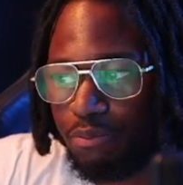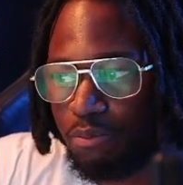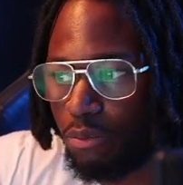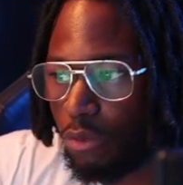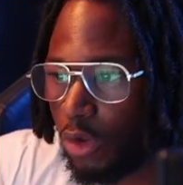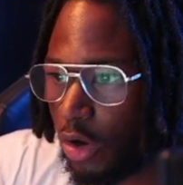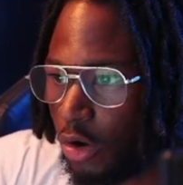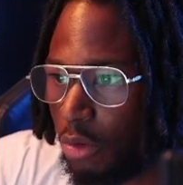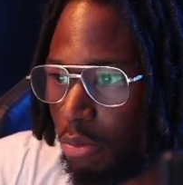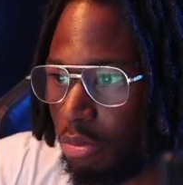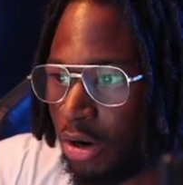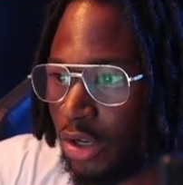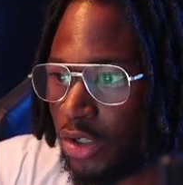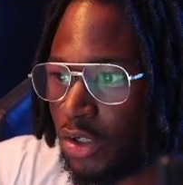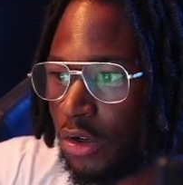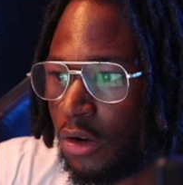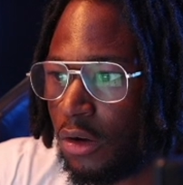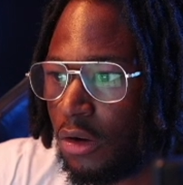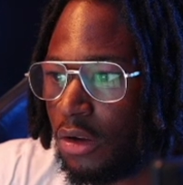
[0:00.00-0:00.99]

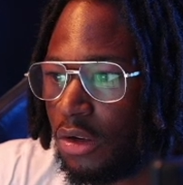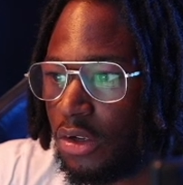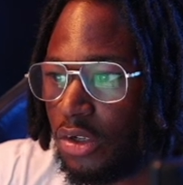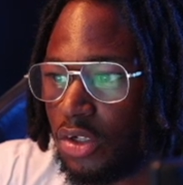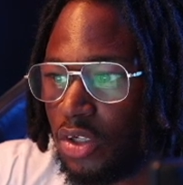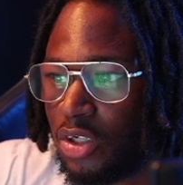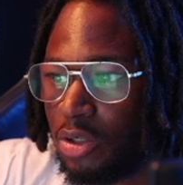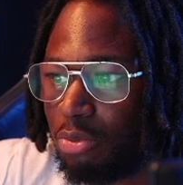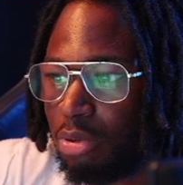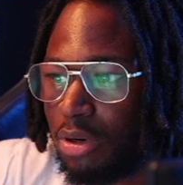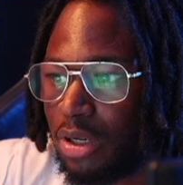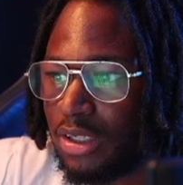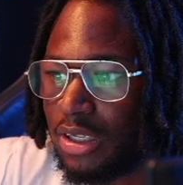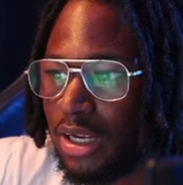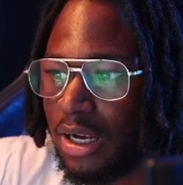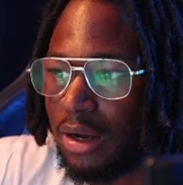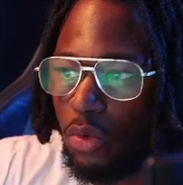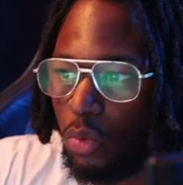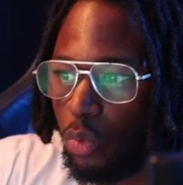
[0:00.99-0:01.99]
compressor. Simple as
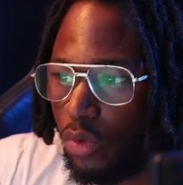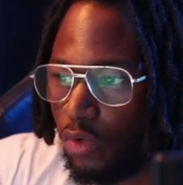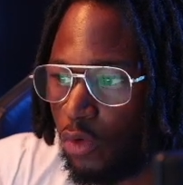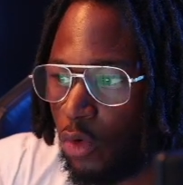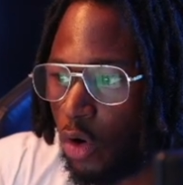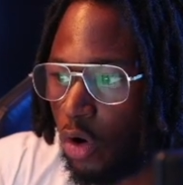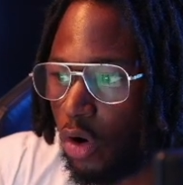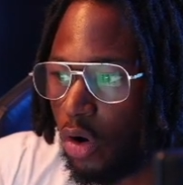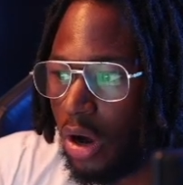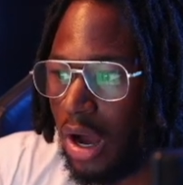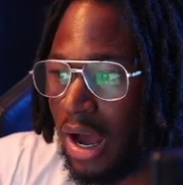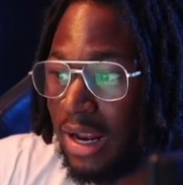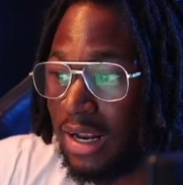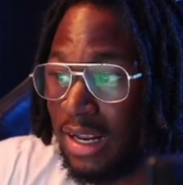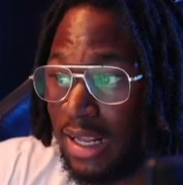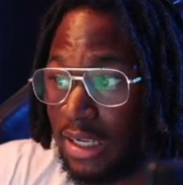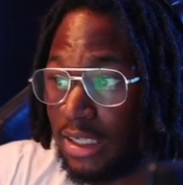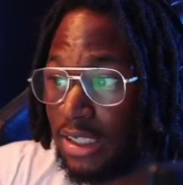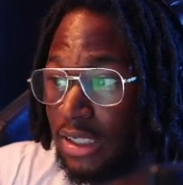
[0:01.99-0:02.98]
that. We've got, and
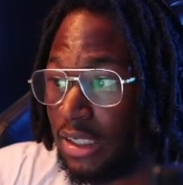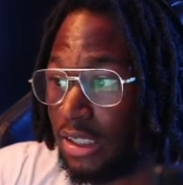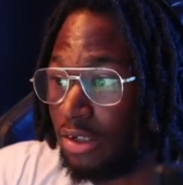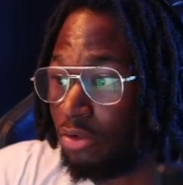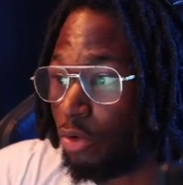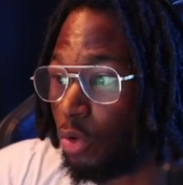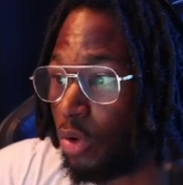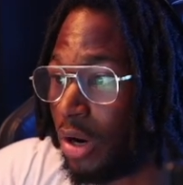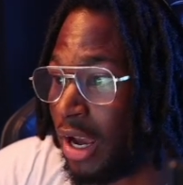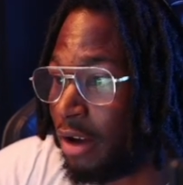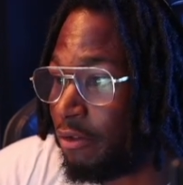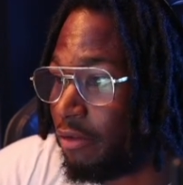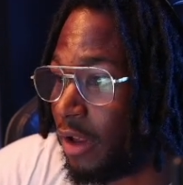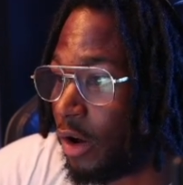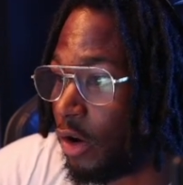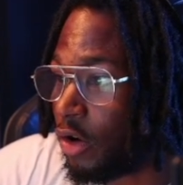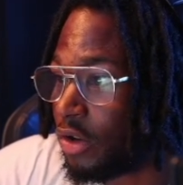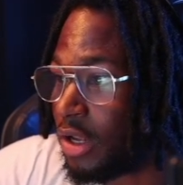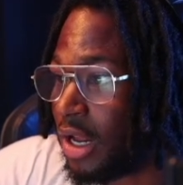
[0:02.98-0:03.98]
this in real life
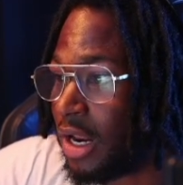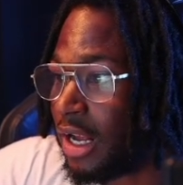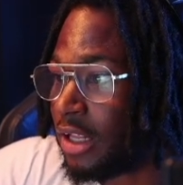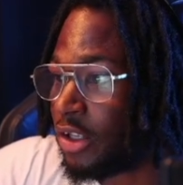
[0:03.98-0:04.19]
now, because I like to